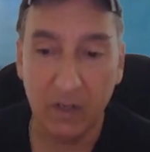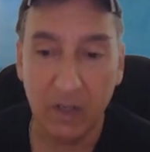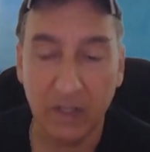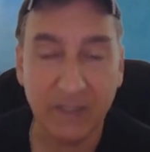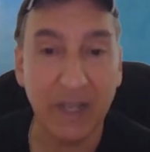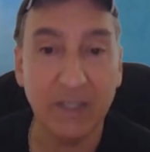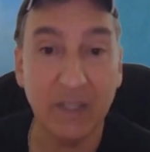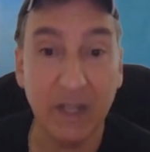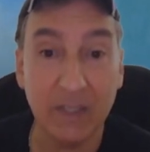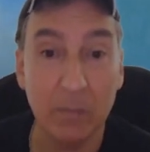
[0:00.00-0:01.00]

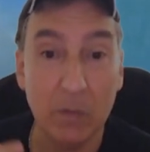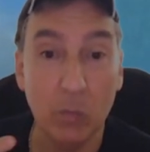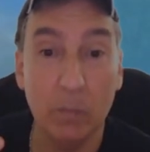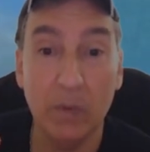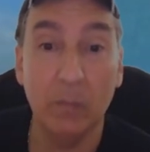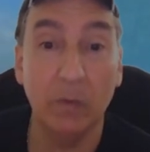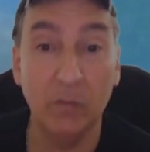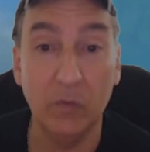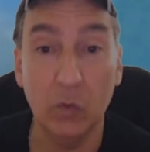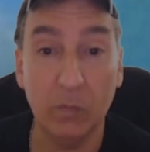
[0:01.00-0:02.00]
That's how many more people are
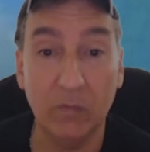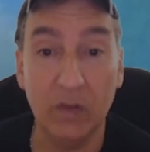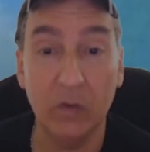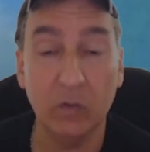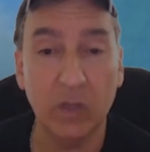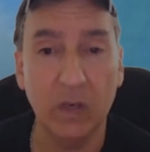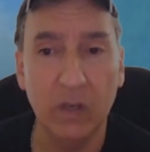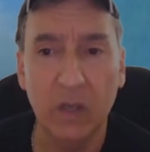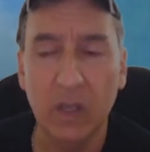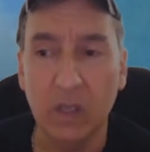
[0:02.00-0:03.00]
viewing my videos, and
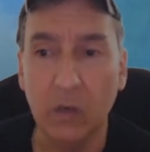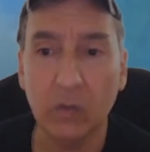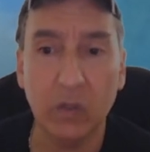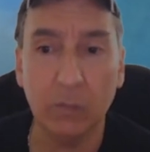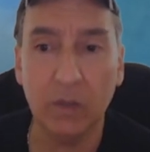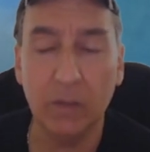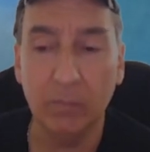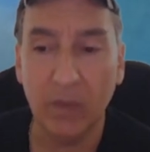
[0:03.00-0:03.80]
something.